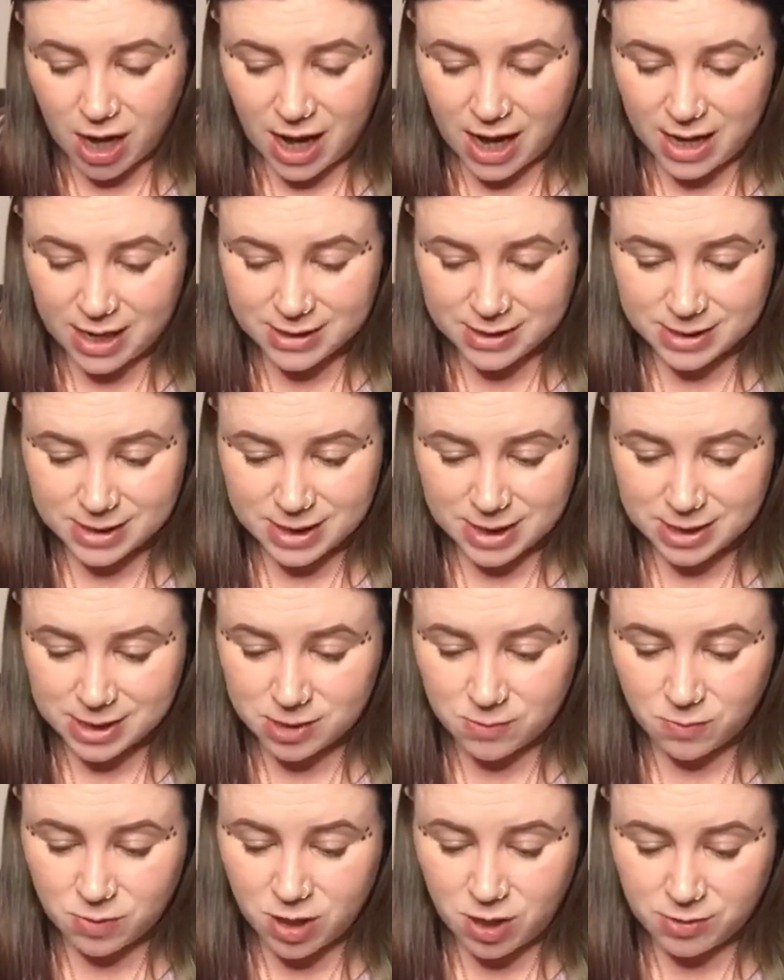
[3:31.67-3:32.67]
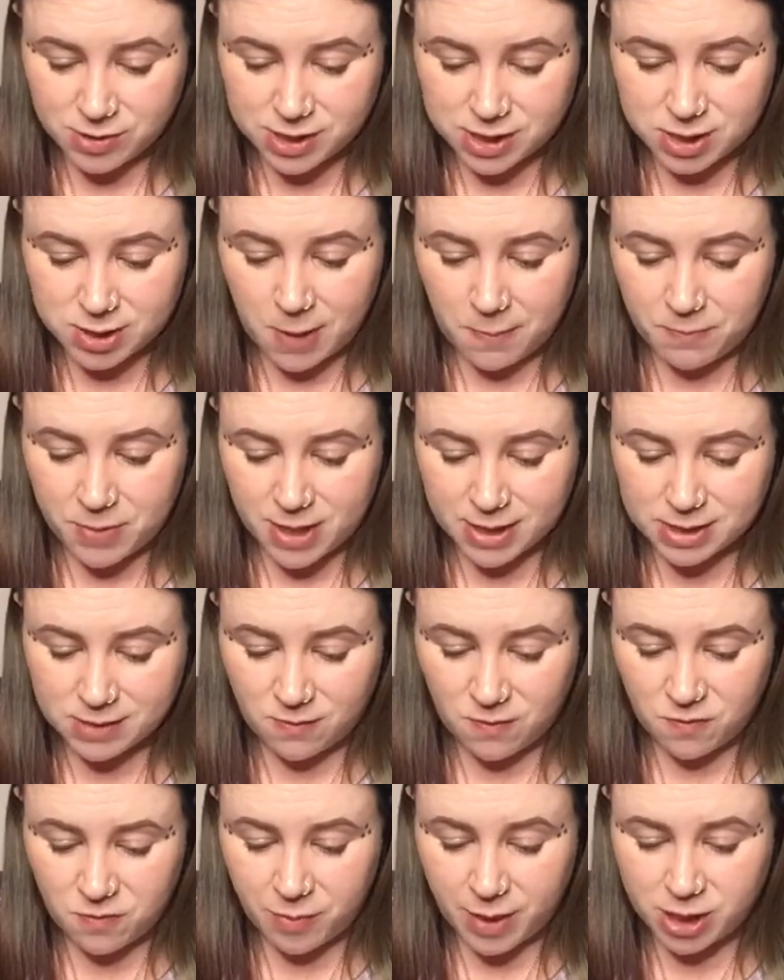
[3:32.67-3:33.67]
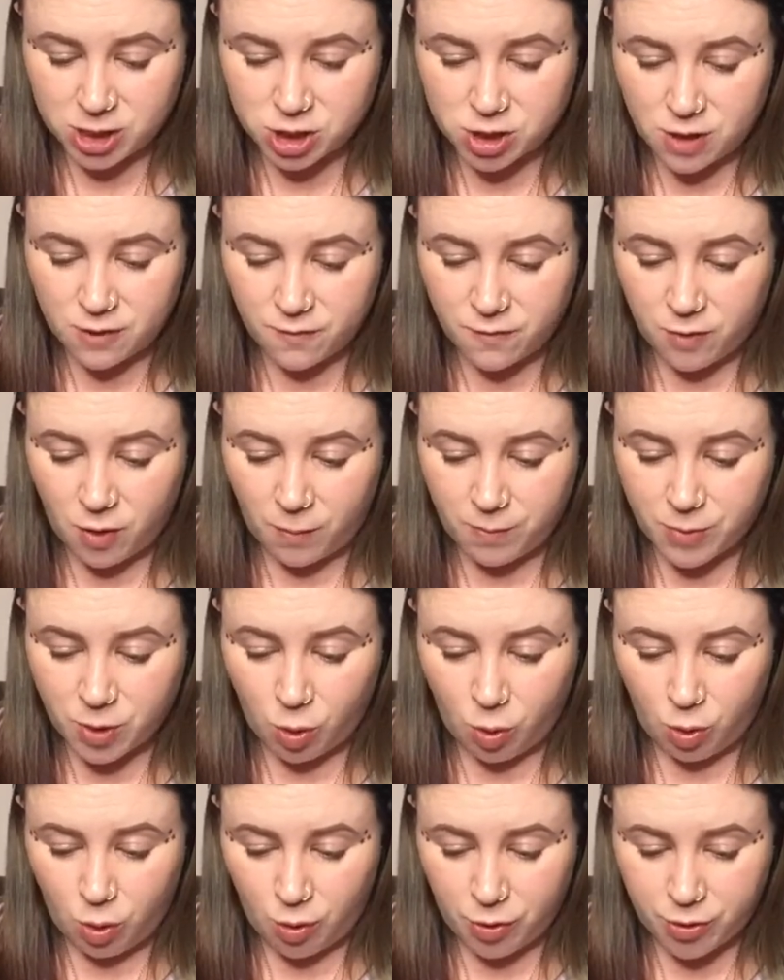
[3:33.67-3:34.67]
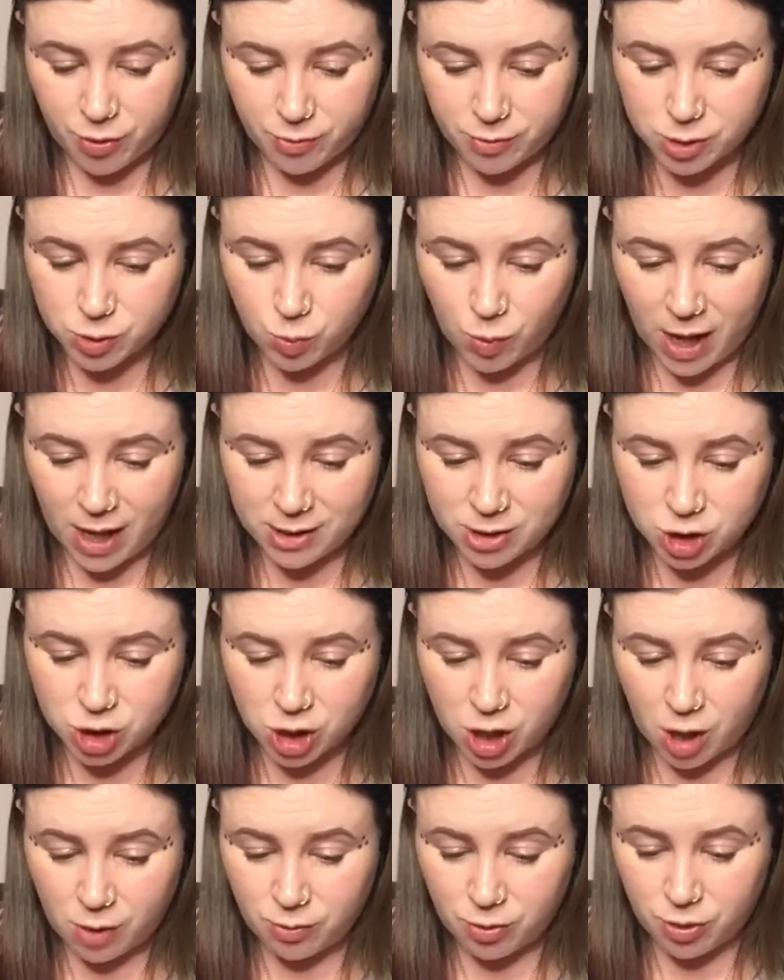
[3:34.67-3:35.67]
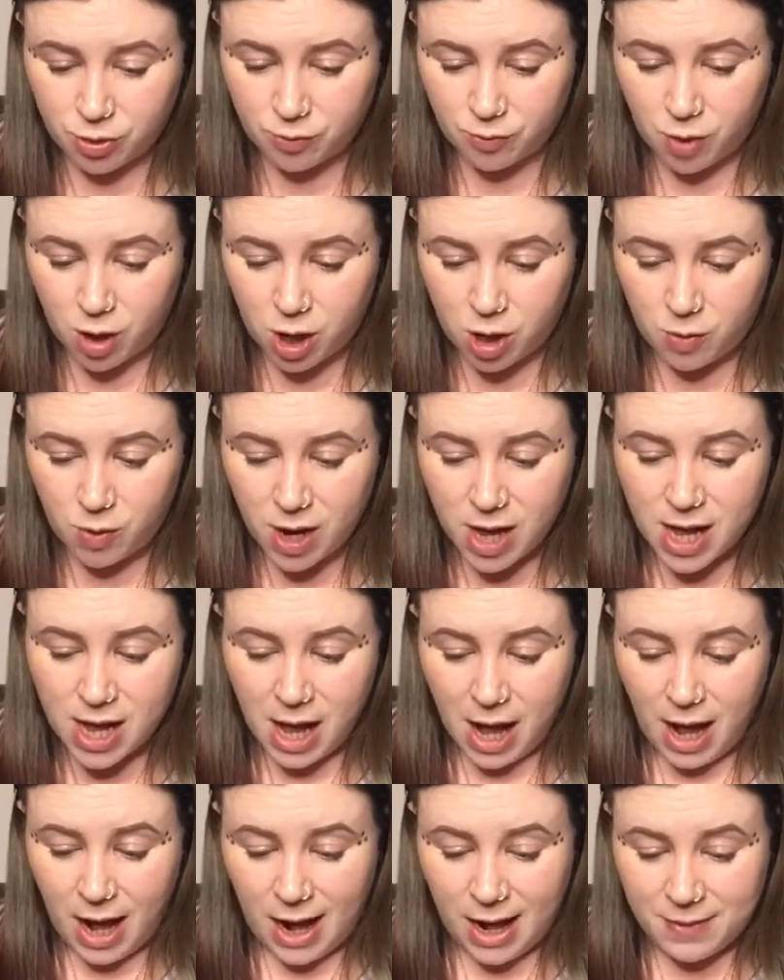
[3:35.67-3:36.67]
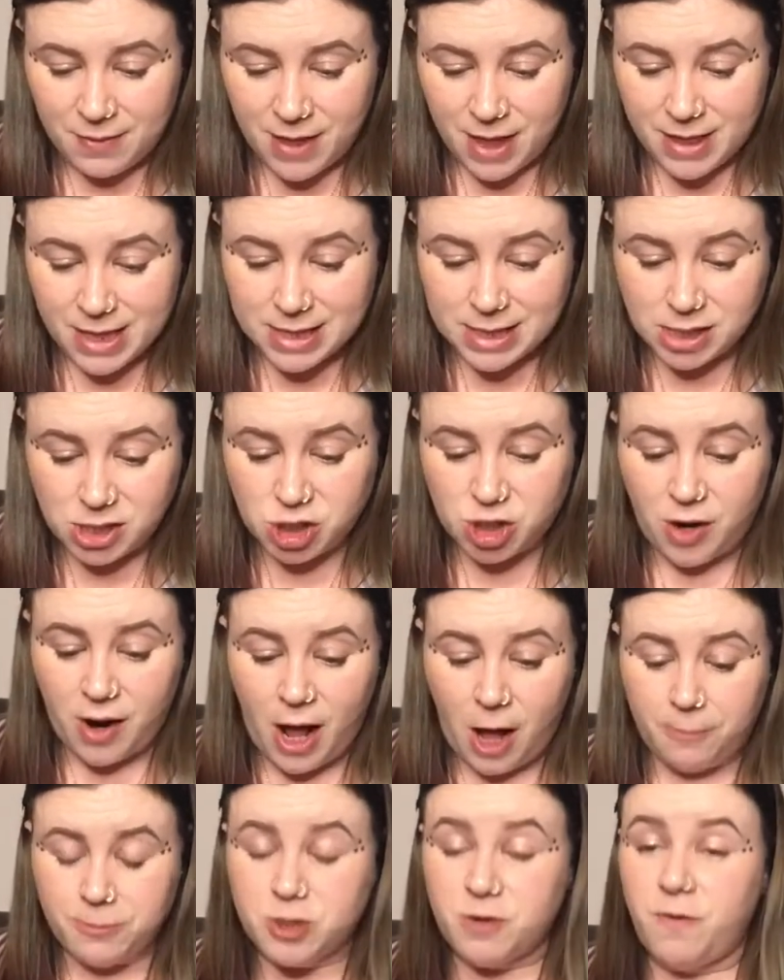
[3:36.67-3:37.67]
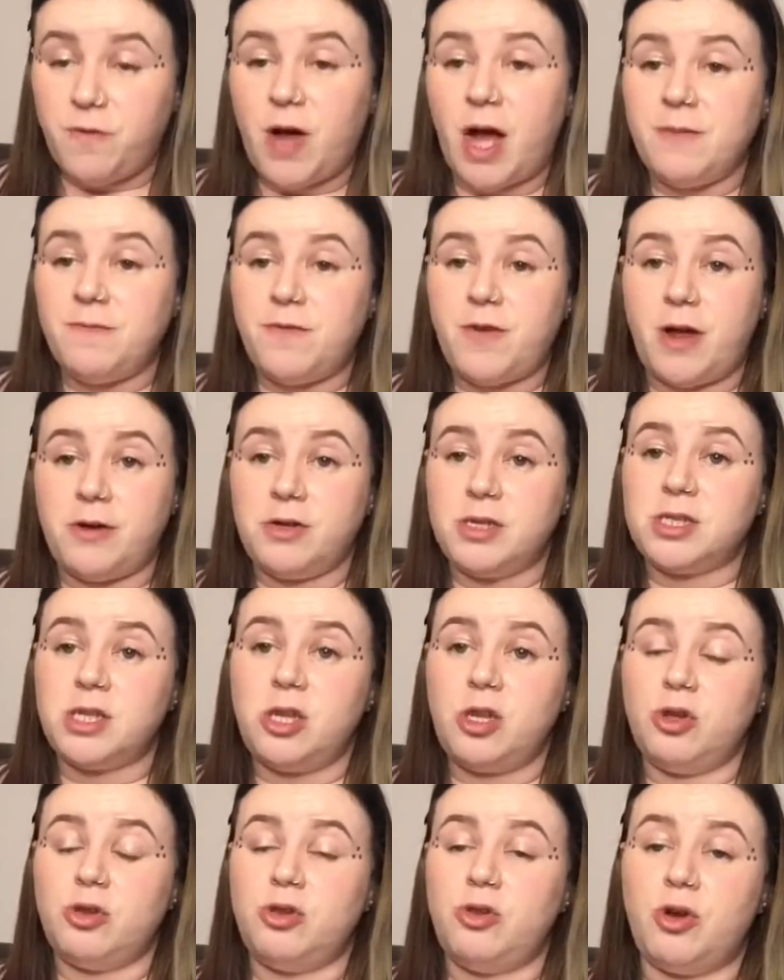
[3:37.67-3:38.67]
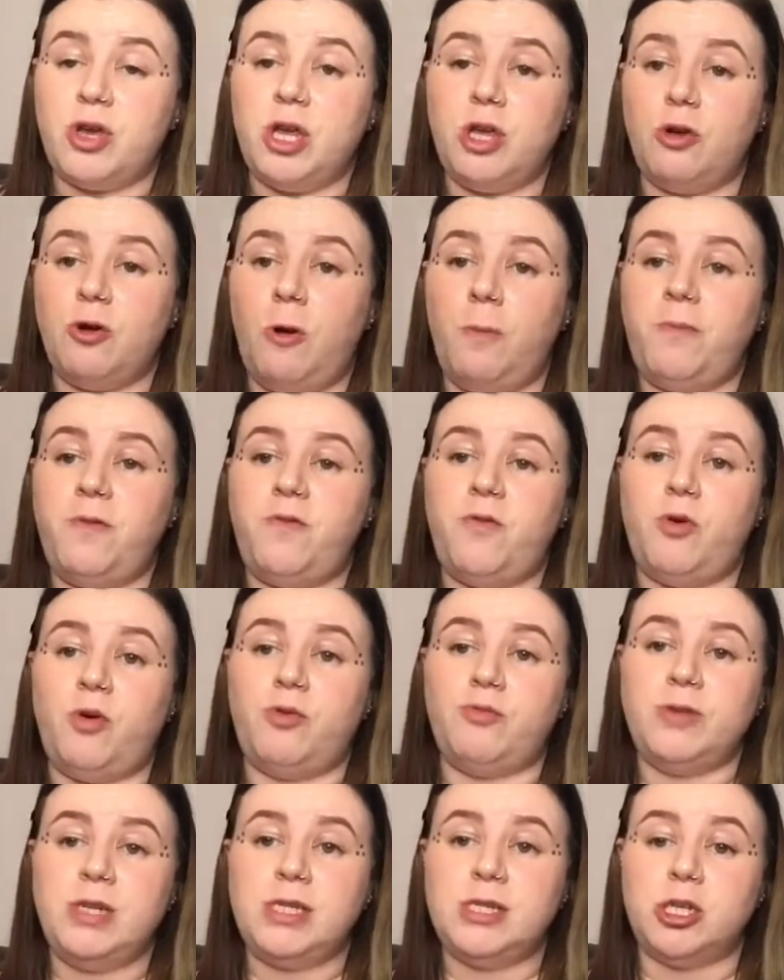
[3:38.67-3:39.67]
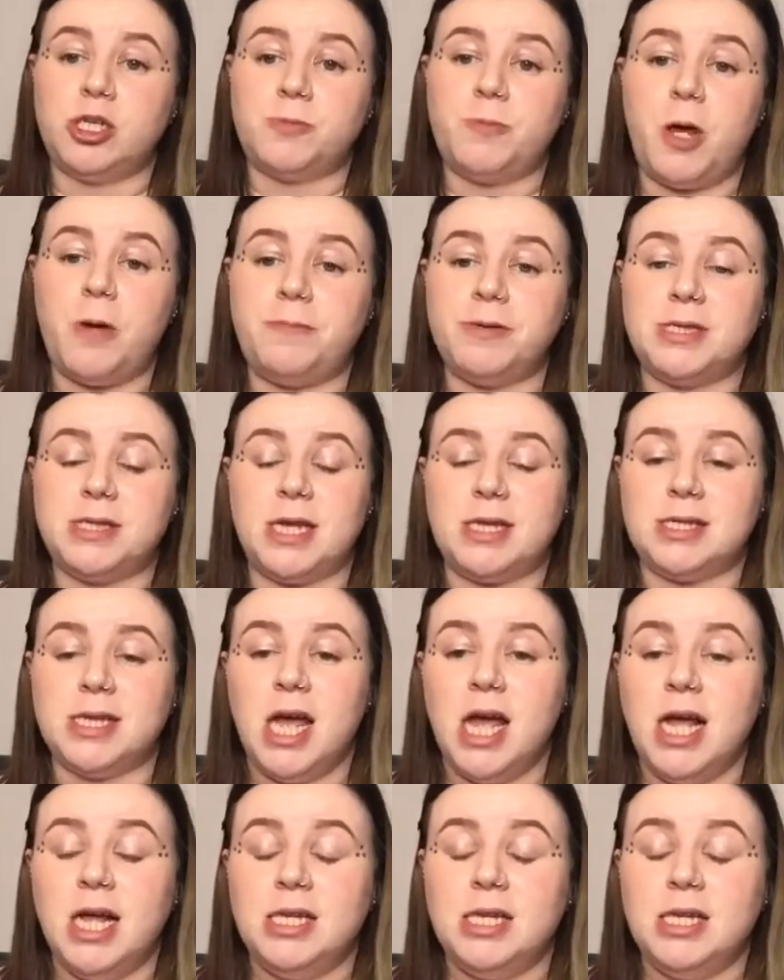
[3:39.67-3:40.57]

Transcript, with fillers: And there's some little snippets of information from the author as well as you go through and then the dictionary helps you find fairies that you're looking up for research purposes.